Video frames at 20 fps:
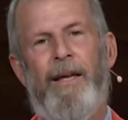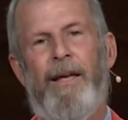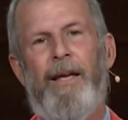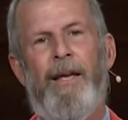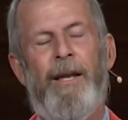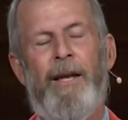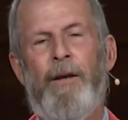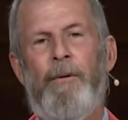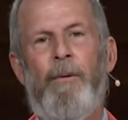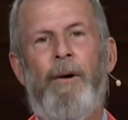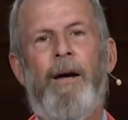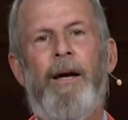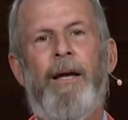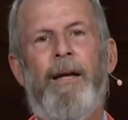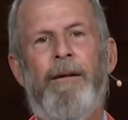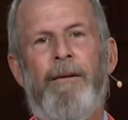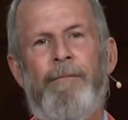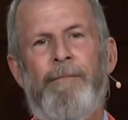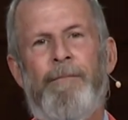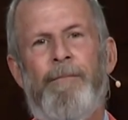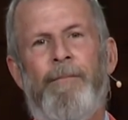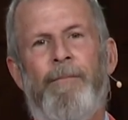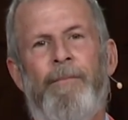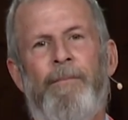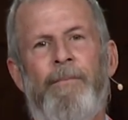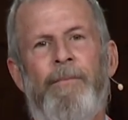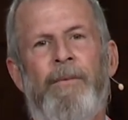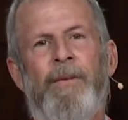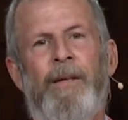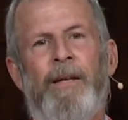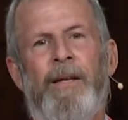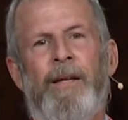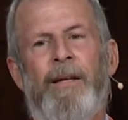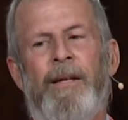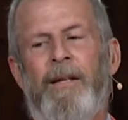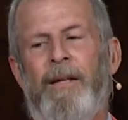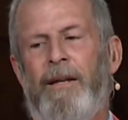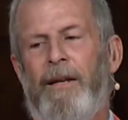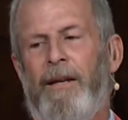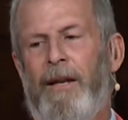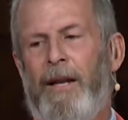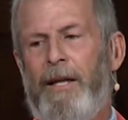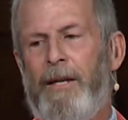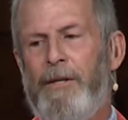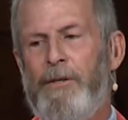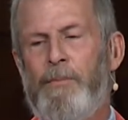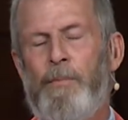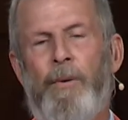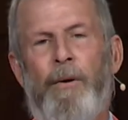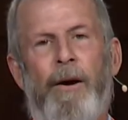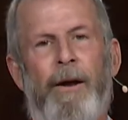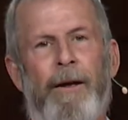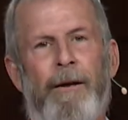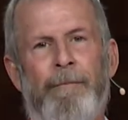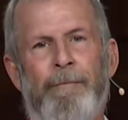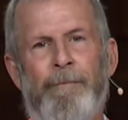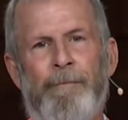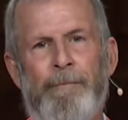anyway. Let us pray.